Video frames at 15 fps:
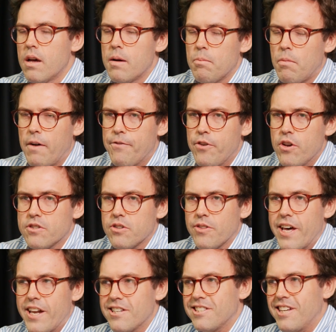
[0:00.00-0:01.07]
My views on
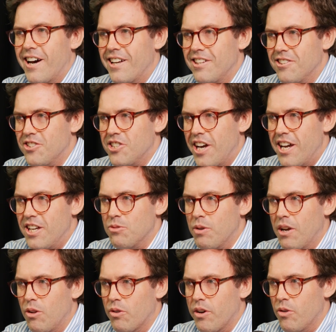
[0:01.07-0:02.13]
that are starting to change when
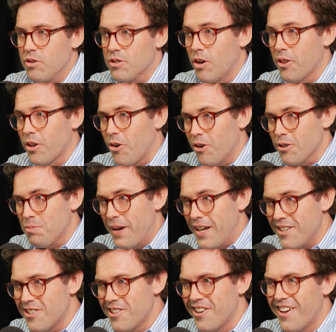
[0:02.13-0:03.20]
you look at who's on the
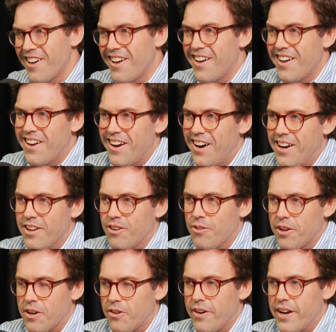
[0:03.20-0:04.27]
crossbench. You've got
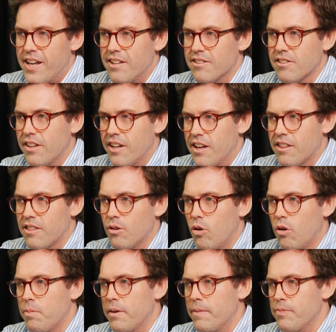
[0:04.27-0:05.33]
the Greens, Lydia
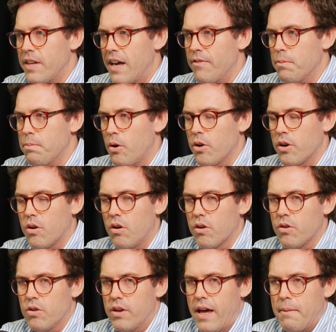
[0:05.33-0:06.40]
Thorpe and David Pocock,
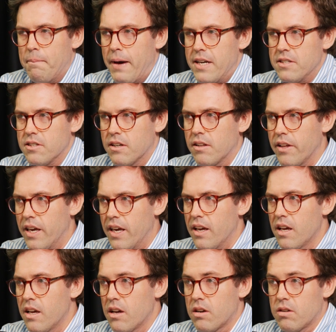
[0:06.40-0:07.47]
who now basically
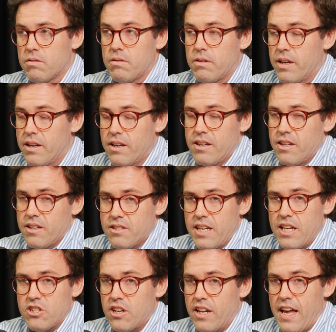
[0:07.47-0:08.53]

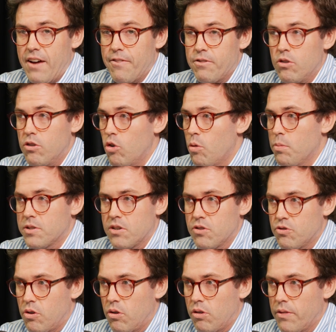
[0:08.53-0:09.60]
essentially have enormous
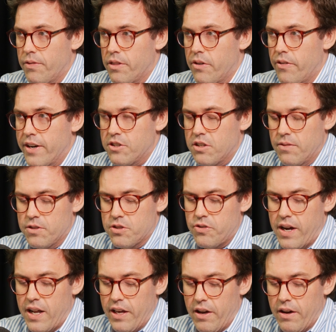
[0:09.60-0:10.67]
control over the direction of
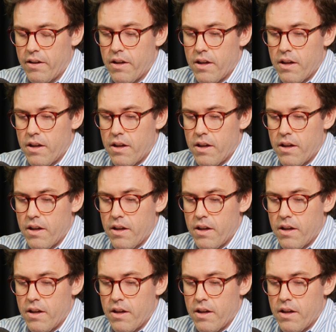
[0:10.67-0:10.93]
Australia.